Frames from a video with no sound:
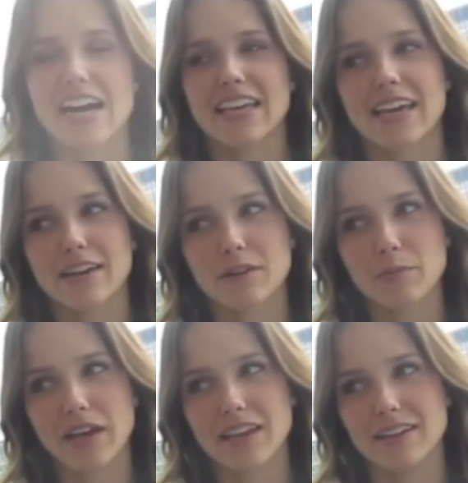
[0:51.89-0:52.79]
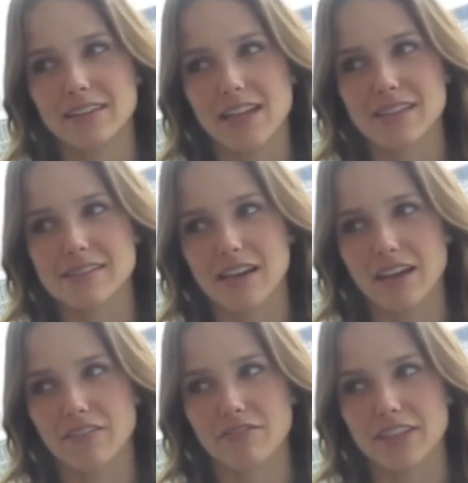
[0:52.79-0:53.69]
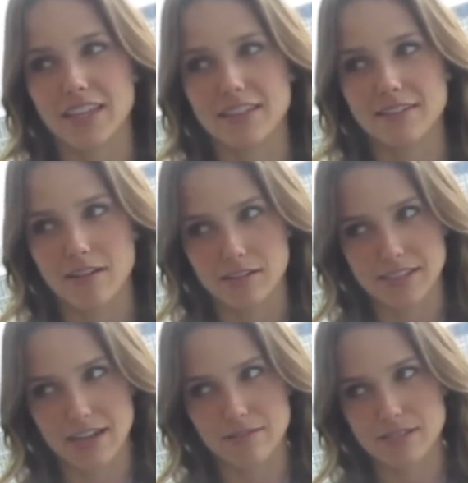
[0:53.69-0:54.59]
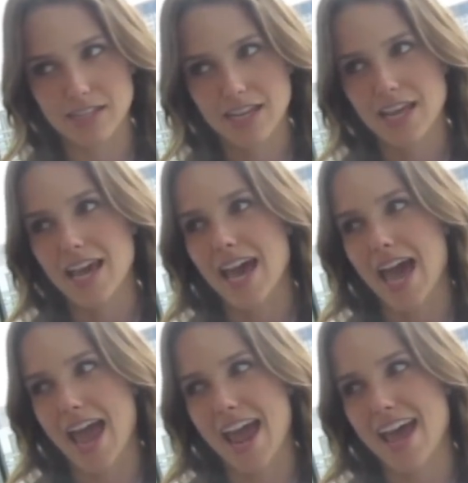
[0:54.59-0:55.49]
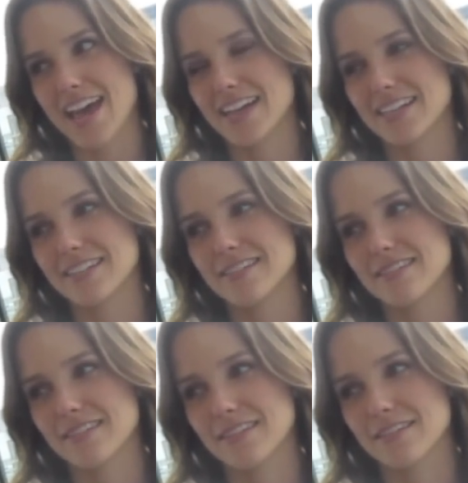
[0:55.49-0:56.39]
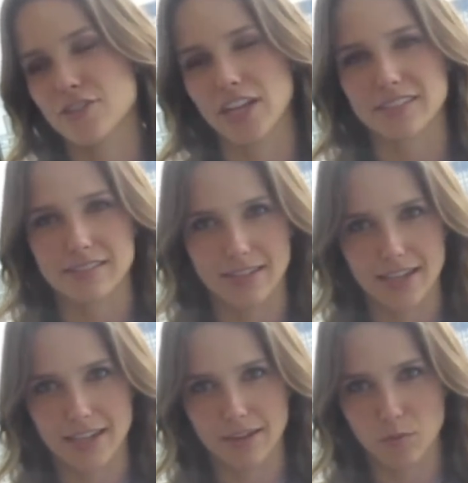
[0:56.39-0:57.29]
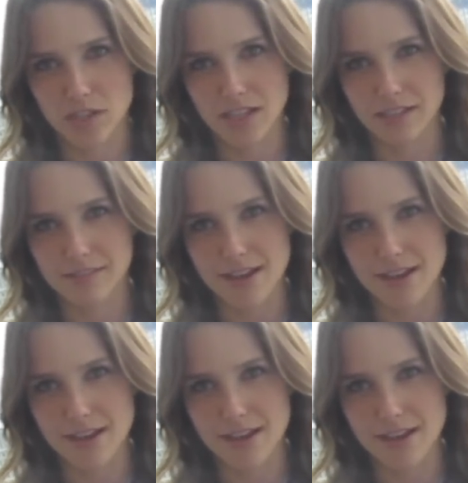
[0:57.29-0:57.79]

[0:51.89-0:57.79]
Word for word: I can't go to bed unless I've let the dogs out and checked CNN one last